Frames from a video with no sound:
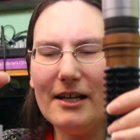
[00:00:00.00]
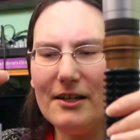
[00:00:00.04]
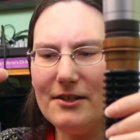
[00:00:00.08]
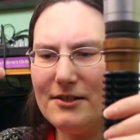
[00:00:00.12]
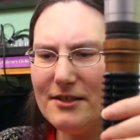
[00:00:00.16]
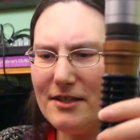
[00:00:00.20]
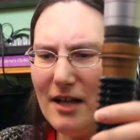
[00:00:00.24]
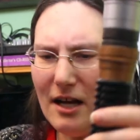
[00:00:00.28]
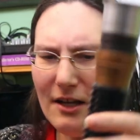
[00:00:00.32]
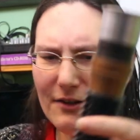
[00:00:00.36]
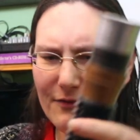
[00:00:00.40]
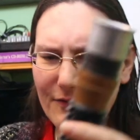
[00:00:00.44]
because
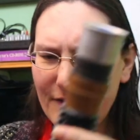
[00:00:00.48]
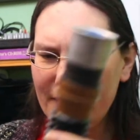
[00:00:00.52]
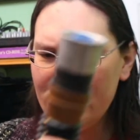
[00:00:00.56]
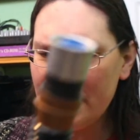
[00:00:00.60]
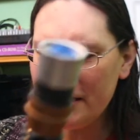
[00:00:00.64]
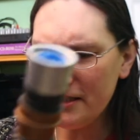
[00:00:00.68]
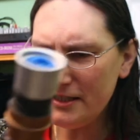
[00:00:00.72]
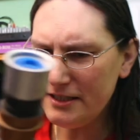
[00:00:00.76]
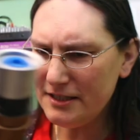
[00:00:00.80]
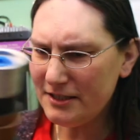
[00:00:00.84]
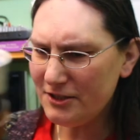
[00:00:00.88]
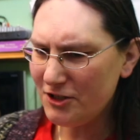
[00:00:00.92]
Darth Vader
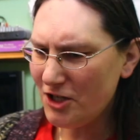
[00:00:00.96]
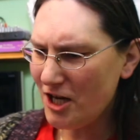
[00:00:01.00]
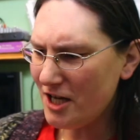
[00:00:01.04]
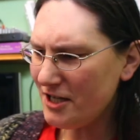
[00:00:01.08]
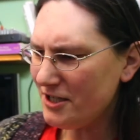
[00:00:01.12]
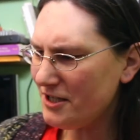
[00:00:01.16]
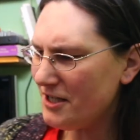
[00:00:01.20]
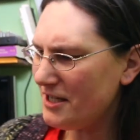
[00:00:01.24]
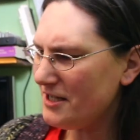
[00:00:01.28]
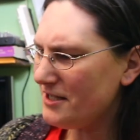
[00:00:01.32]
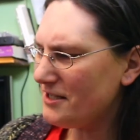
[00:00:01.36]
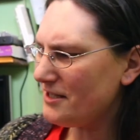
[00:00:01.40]
didn't
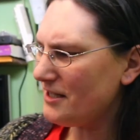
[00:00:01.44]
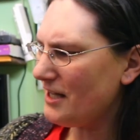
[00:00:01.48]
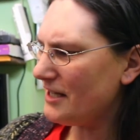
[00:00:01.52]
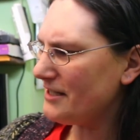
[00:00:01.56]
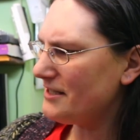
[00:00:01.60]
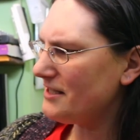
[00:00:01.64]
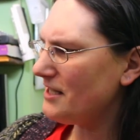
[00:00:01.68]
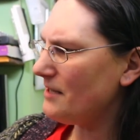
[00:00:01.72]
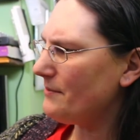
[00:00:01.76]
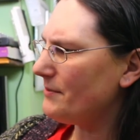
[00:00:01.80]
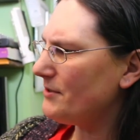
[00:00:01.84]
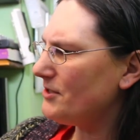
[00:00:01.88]
change his
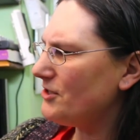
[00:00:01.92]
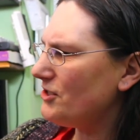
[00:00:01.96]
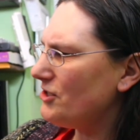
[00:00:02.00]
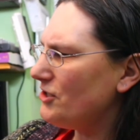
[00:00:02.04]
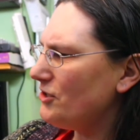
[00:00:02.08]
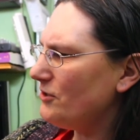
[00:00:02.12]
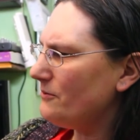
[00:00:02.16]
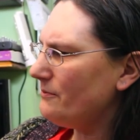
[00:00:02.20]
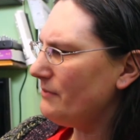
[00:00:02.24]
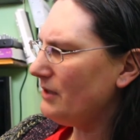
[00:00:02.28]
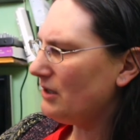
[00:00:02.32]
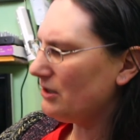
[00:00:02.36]
lightsaber
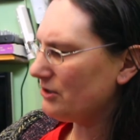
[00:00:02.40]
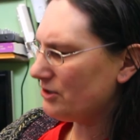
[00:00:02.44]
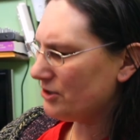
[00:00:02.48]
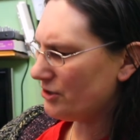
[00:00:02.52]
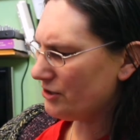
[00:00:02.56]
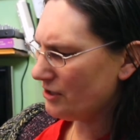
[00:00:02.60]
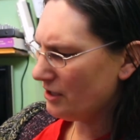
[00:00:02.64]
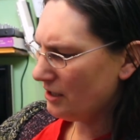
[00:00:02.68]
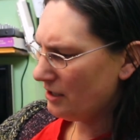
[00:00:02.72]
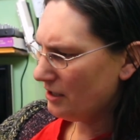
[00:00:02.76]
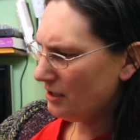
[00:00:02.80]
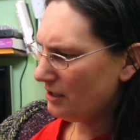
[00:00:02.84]
too
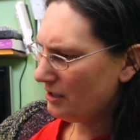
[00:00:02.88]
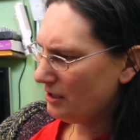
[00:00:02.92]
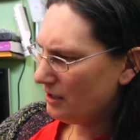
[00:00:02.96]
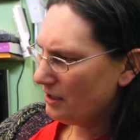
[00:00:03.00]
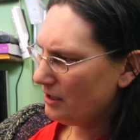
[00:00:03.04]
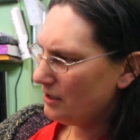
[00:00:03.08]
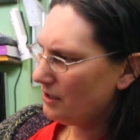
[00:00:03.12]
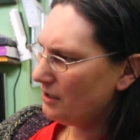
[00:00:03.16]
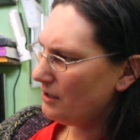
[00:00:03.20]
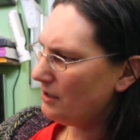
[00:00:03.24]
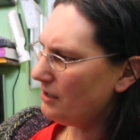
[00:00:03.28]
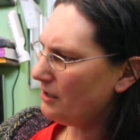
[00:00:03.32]
much
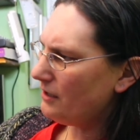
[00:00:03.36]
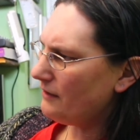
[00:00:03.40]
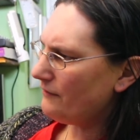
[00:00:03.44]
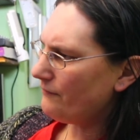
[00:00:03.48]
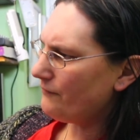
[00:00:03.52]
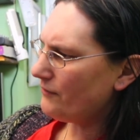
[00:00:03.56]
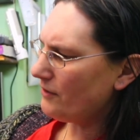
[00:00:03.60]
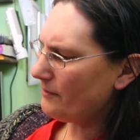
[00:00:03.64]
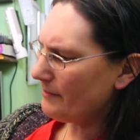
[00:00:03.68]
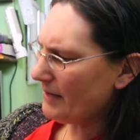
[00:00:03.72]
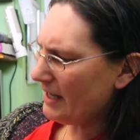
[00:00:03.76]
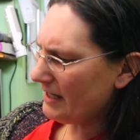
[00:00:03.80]

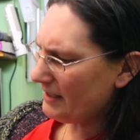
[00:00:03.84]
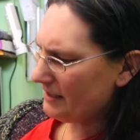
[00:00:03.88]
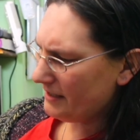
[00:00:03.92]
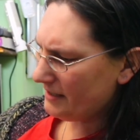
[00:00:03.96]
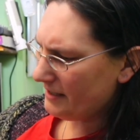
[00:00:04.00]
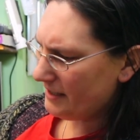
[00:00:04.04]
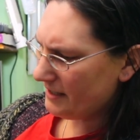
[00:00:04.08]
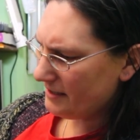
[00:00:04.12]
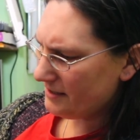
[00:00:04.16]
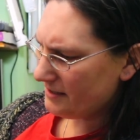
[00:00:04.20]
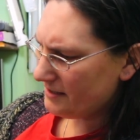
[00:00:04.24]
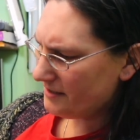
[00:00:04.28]
from
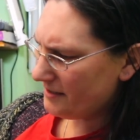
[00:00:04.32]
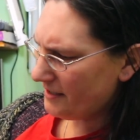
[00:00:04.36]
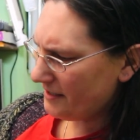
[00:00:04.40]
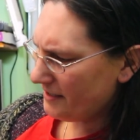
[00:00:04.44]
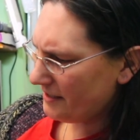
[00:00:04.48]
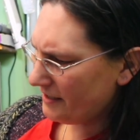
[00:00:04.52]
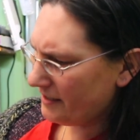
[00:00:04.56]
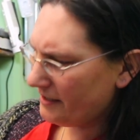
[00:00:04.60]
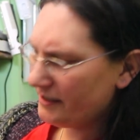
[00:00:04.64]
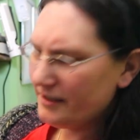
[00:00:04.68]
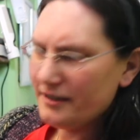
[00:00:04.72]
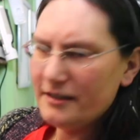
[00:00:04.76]
Anakin's, did
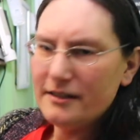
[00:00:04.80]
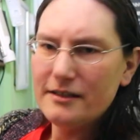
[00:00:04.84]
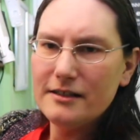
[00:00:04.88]
he?